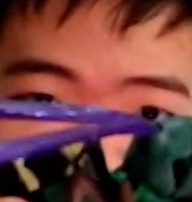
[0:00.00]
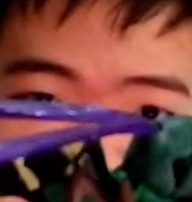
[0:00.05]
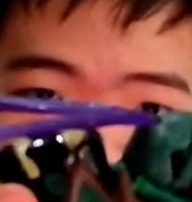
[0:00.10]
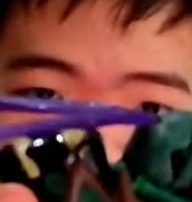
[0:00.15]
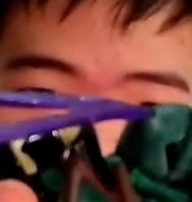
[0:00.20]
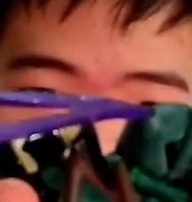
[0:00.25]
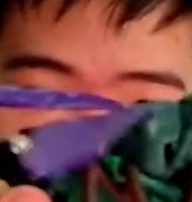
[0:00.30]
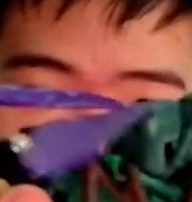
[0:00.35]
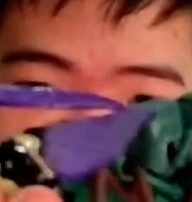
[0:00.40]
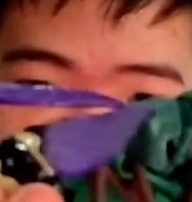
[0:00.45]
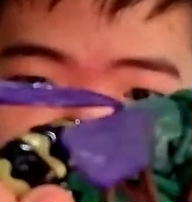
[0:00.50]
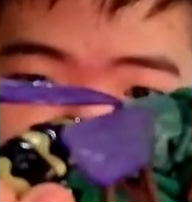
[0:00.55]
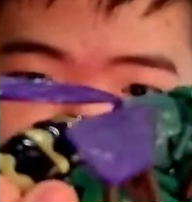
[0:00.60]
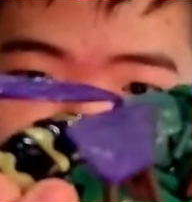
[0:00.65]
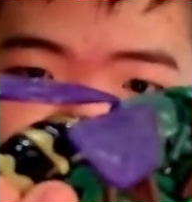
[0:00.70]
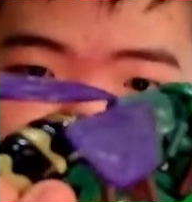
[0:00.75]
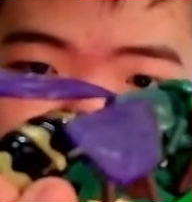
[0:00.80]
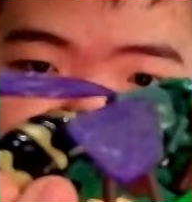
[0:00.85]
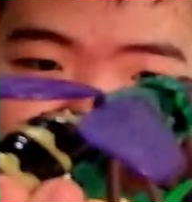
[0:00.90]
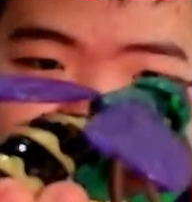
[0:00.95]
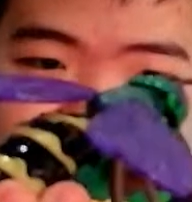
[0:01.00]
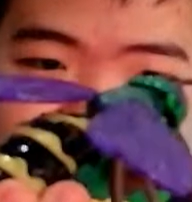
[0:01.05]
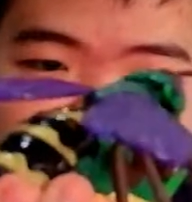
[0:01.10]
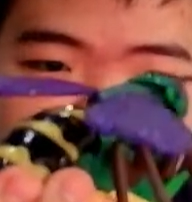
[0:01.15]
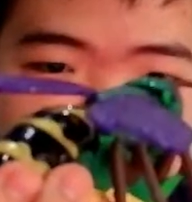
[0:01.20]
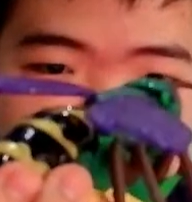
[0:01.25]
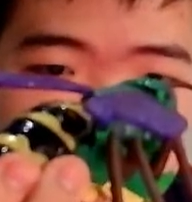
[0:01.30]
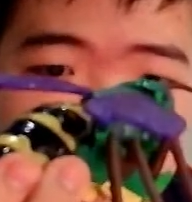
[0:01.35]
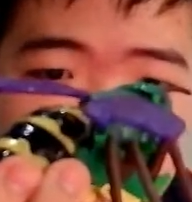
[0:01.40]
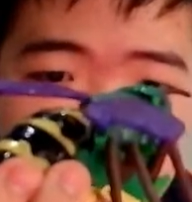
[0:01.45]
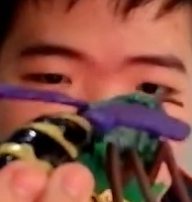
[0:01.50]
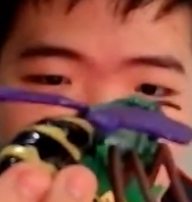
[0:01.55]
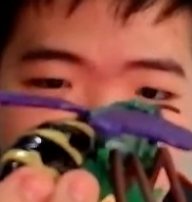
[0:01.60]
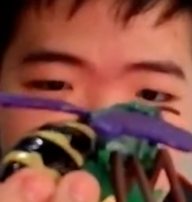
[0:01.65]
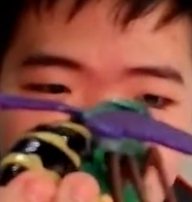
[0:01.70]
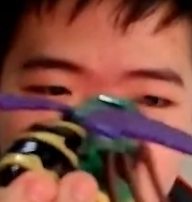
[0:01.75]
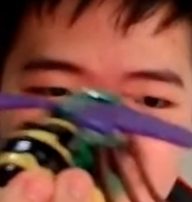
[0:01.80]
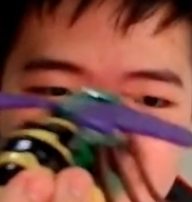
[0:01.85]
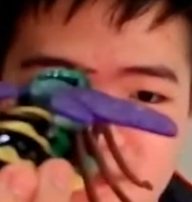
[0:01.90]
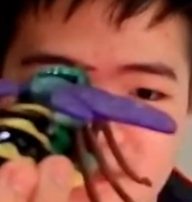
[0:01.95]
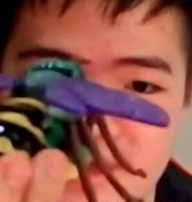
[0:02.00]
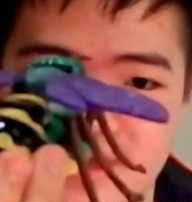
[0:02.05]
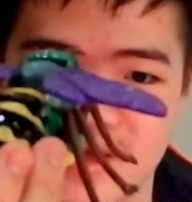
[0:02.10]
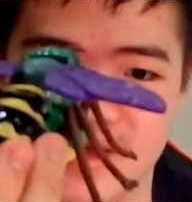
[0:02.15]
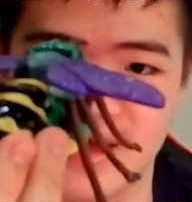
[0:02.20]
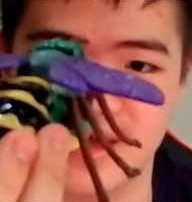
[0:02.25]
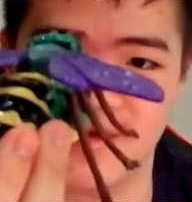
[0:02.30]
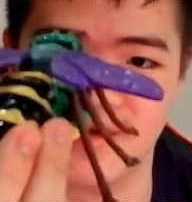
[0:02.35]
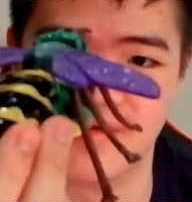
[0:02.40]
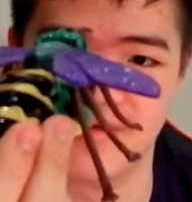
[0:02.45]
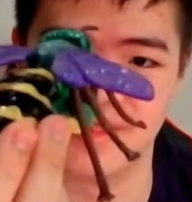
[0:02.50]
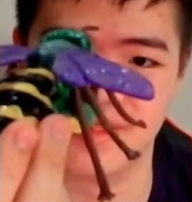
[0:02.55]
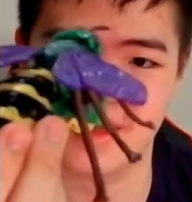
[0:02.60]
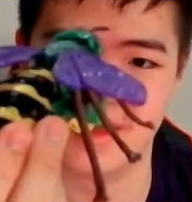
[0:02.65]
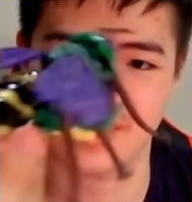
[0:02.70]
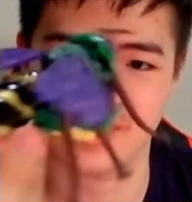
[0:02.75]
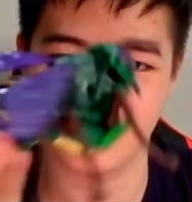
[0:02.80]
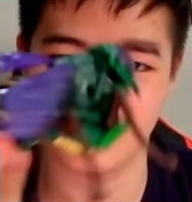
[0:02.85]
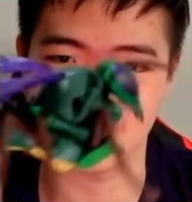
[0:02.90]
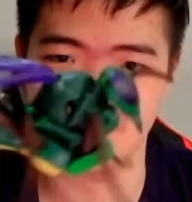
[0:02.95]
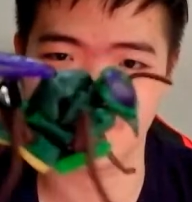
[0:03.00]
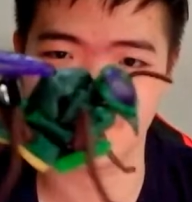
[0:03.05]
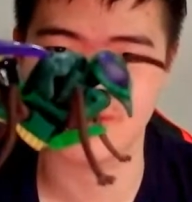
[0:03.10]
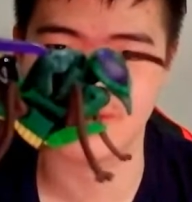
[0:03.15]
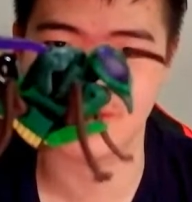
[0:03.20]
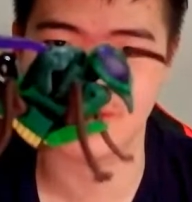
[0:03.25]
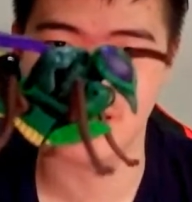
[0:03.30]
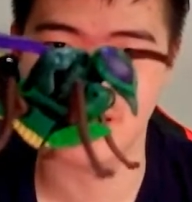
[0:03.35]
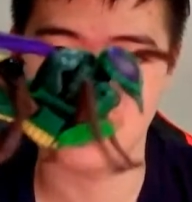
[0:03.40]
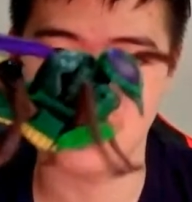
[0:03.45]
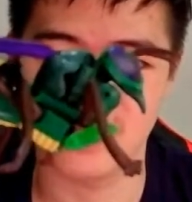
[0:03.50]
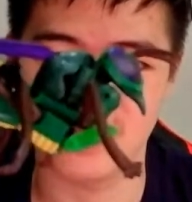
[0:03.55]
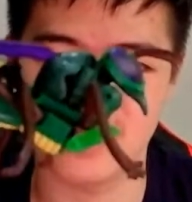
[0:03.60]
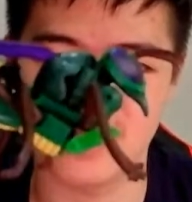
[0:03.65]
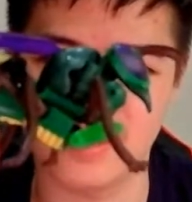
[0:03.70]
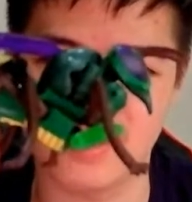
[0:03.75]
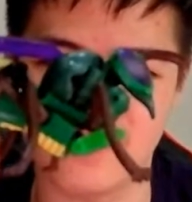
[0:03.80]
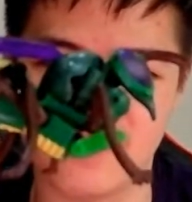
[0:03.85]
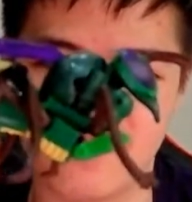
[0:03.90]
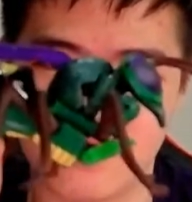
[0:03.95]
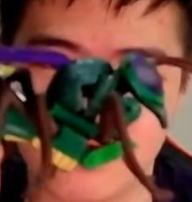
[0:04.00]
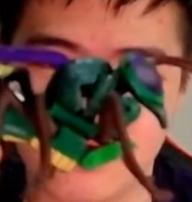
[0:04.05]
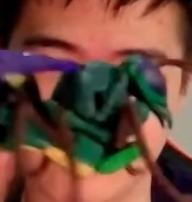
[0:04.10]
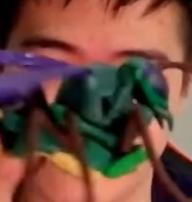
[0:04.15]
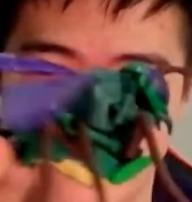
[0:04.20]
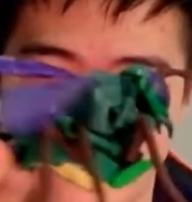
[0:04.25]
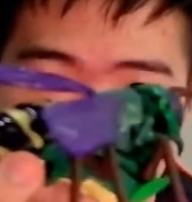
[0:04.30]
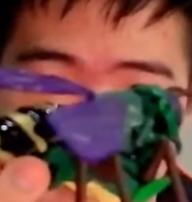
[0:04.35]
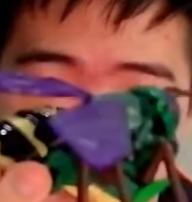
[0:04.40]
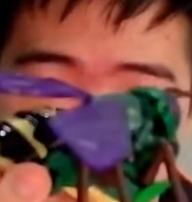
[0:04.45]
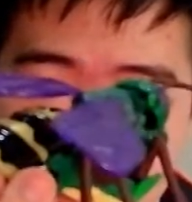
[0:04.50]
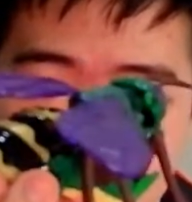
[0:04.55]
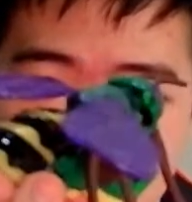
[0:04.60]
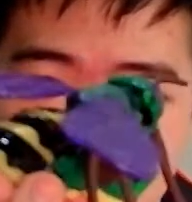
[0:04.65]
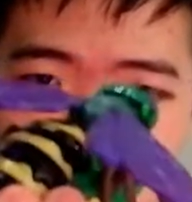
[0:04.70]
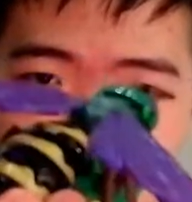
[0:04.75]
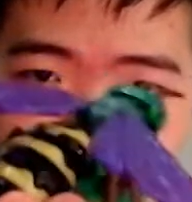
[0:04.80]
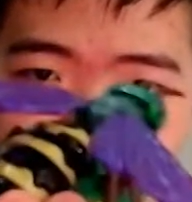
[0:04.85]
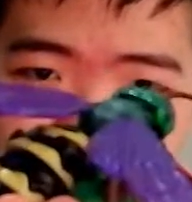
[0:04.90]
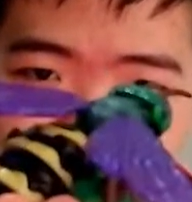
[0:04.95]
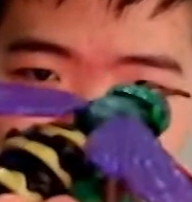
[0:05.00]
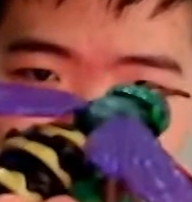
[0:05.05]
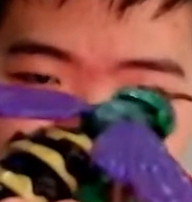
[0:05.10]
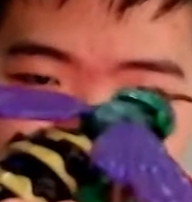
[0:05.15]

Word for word: thick buck legs, and I like that. I really like that. It's, it's very strong and sturdy,